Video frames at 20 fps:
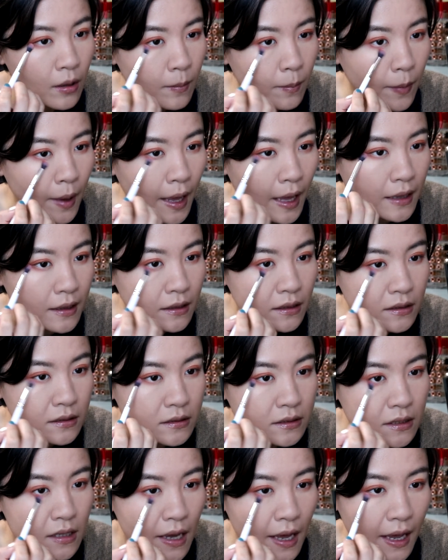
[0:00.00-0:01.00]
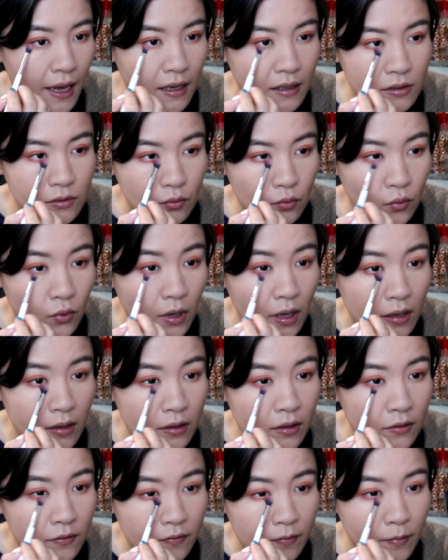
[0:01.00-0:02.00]
palette has one
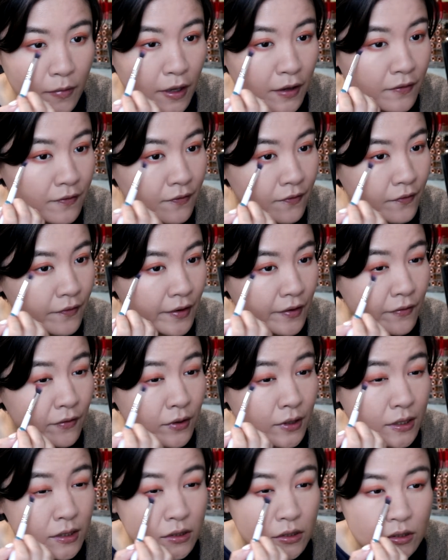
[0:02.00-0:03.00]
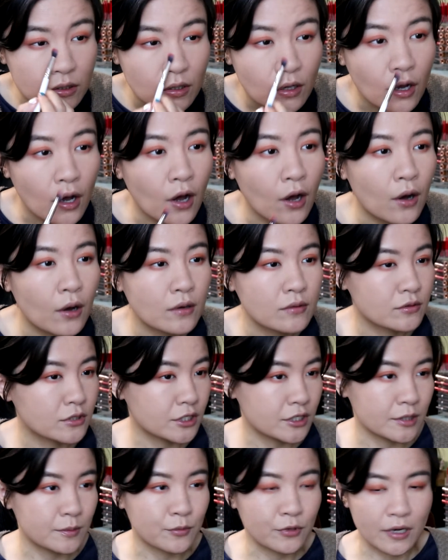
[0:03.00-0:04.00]
of my favorite
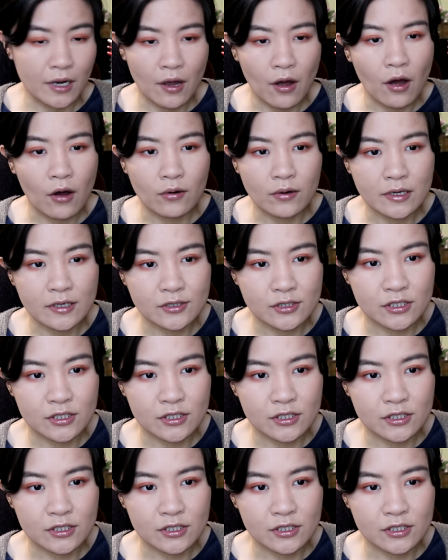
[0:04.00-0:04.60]
shimmery orange